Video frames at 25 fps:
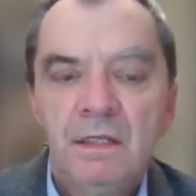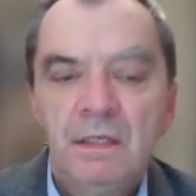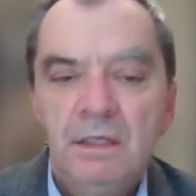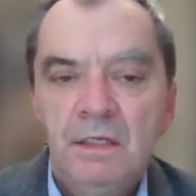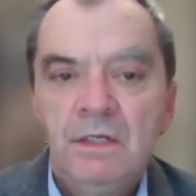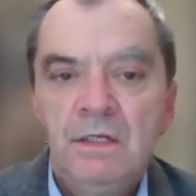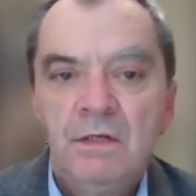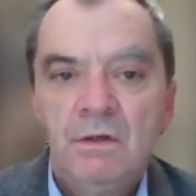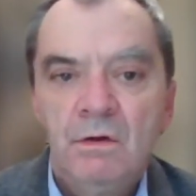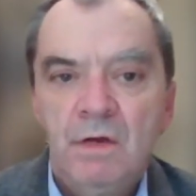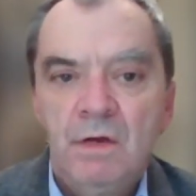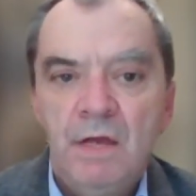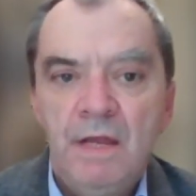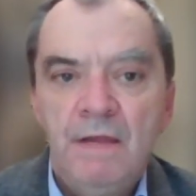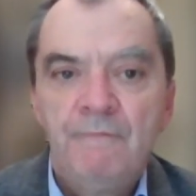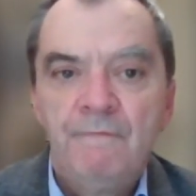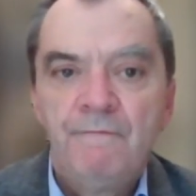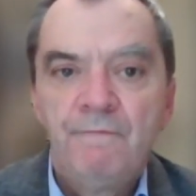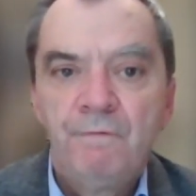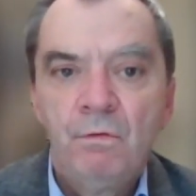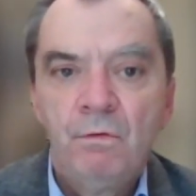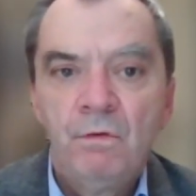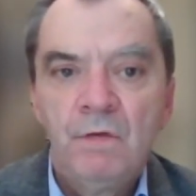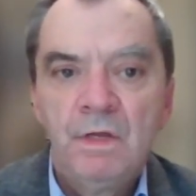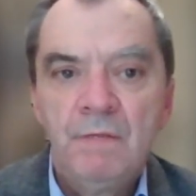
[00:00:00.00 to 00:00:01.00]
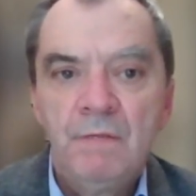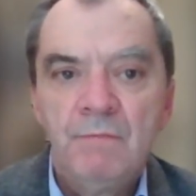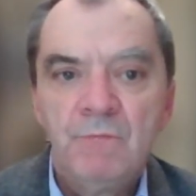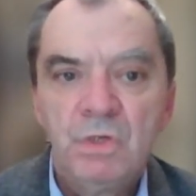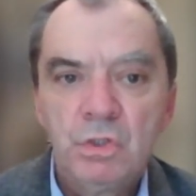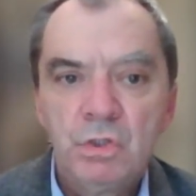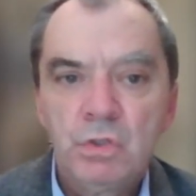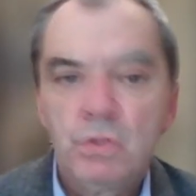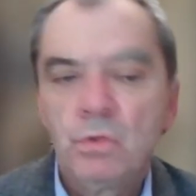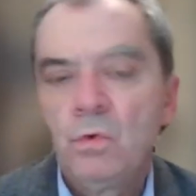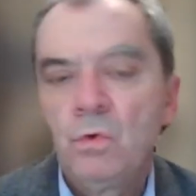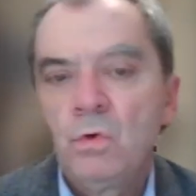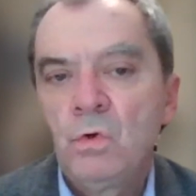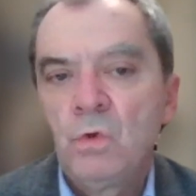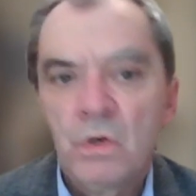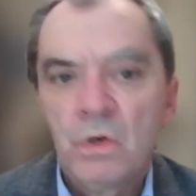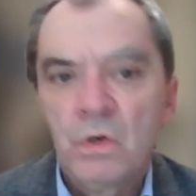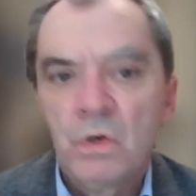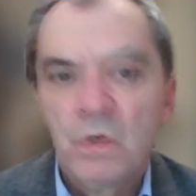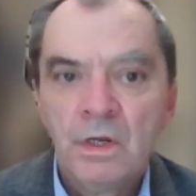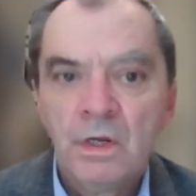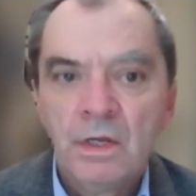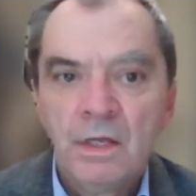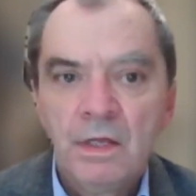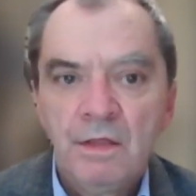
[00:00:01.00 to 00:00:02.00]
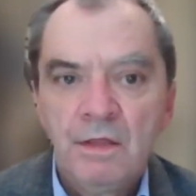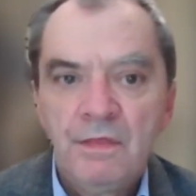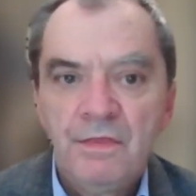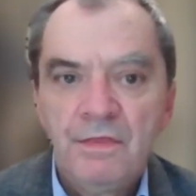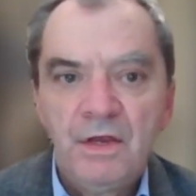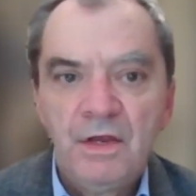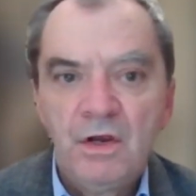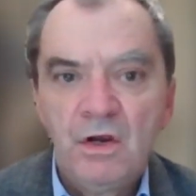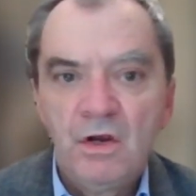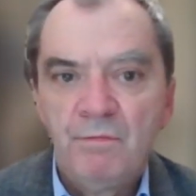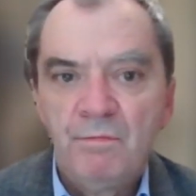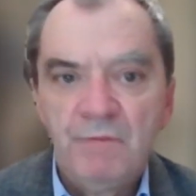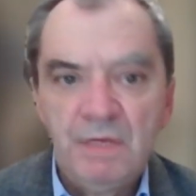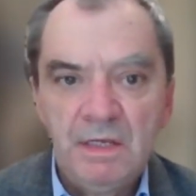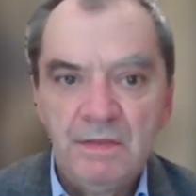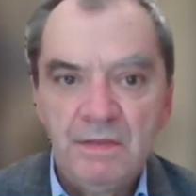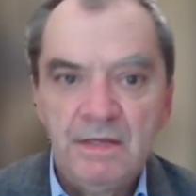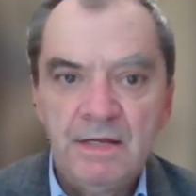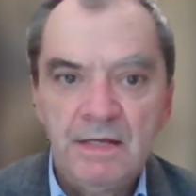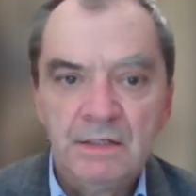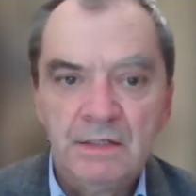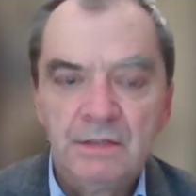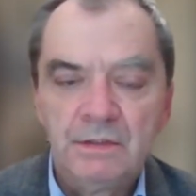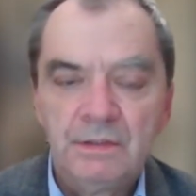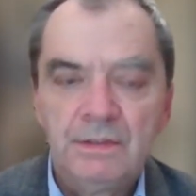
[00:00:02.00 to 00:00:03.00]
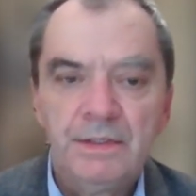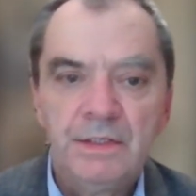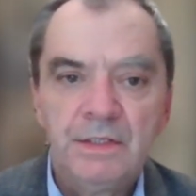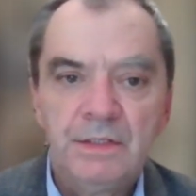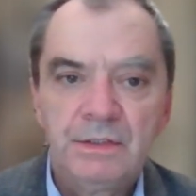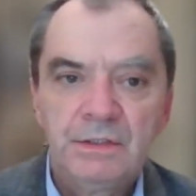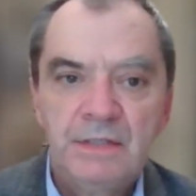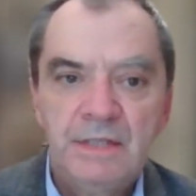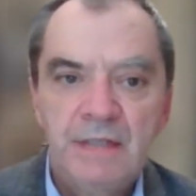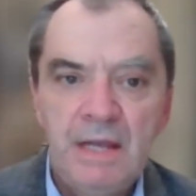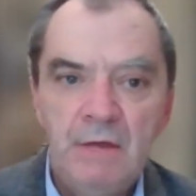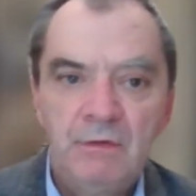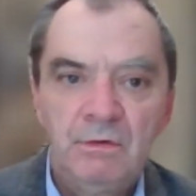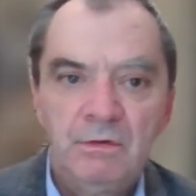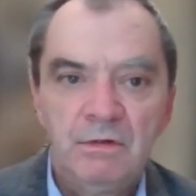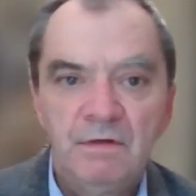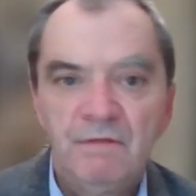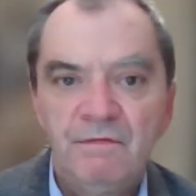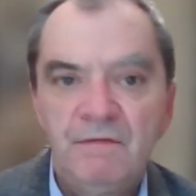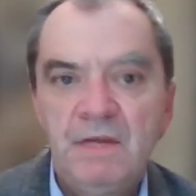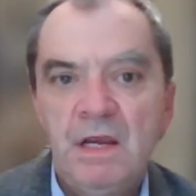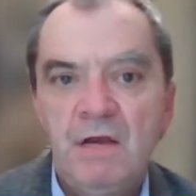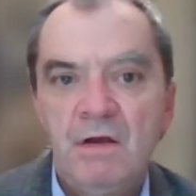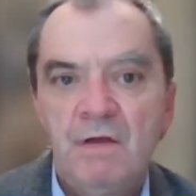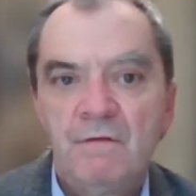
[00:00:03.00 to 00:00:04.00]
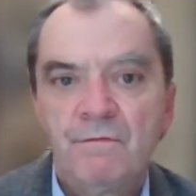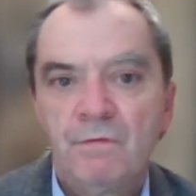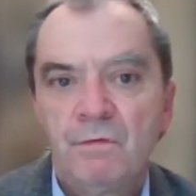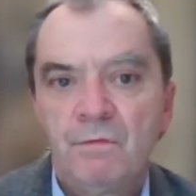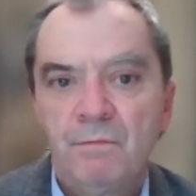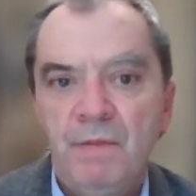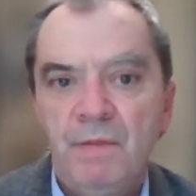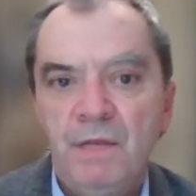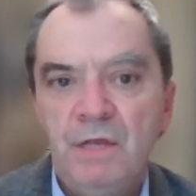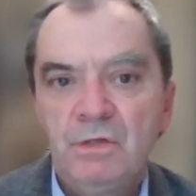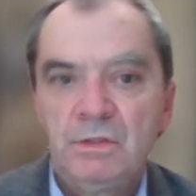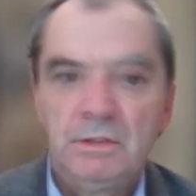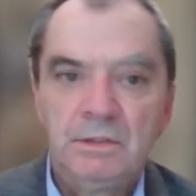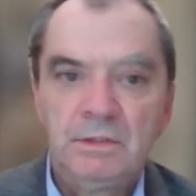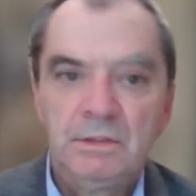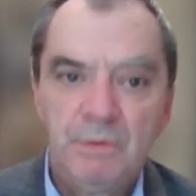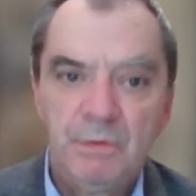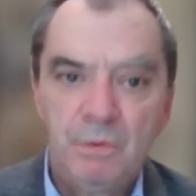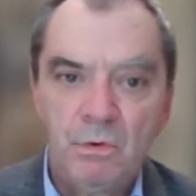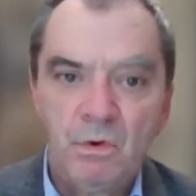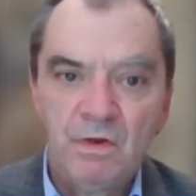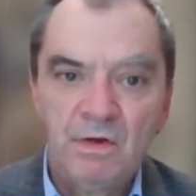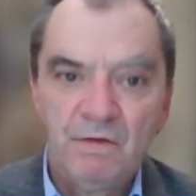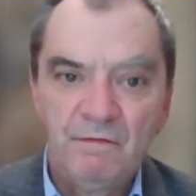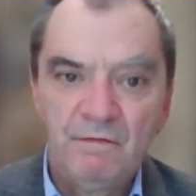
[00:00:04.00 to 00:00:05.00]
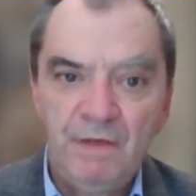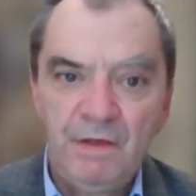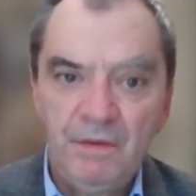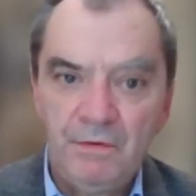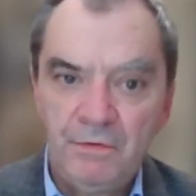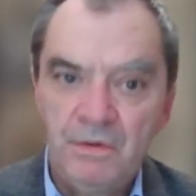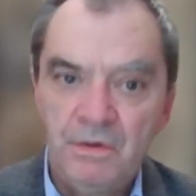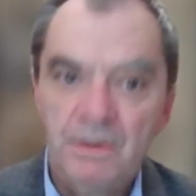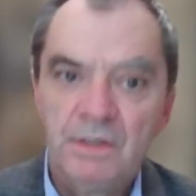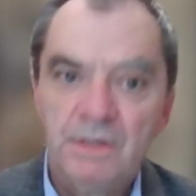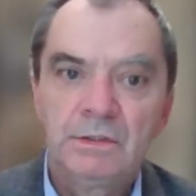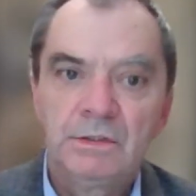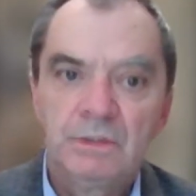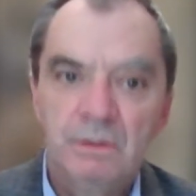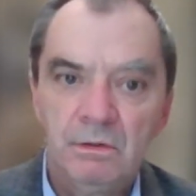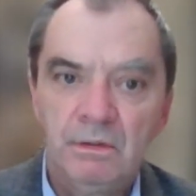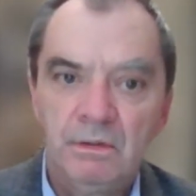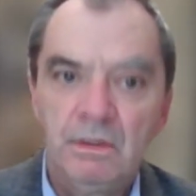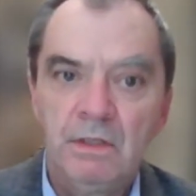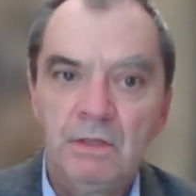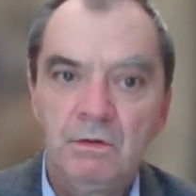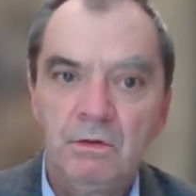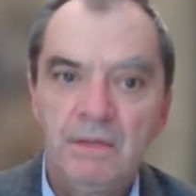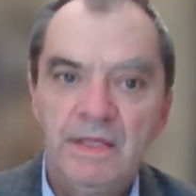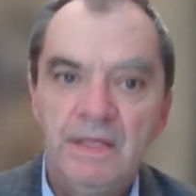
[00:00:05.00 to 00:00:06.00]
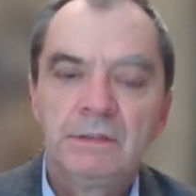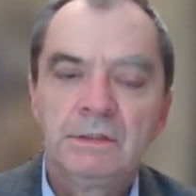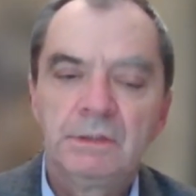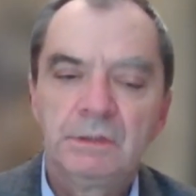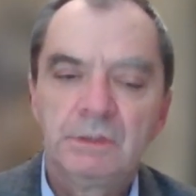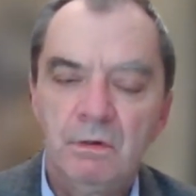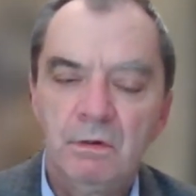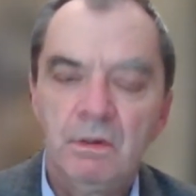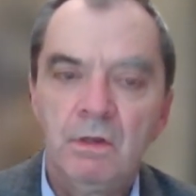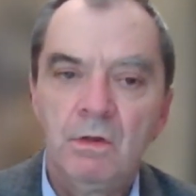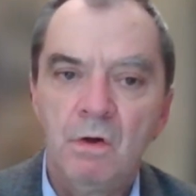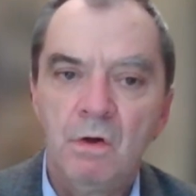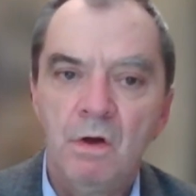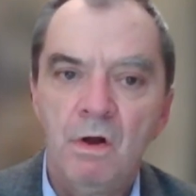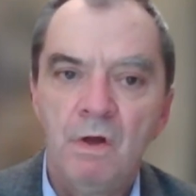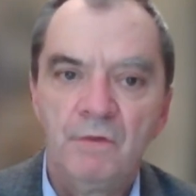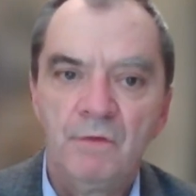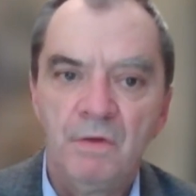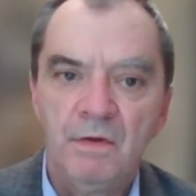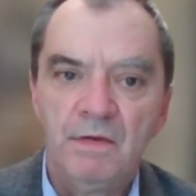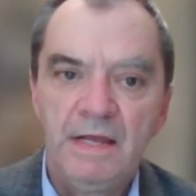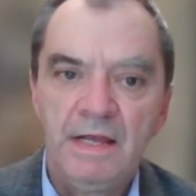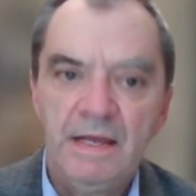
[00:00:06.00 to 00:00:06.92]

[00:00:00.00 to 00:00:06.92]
you know, a fully mature therapy that is the standard of care for patients with organ failure is still a, that's still a long road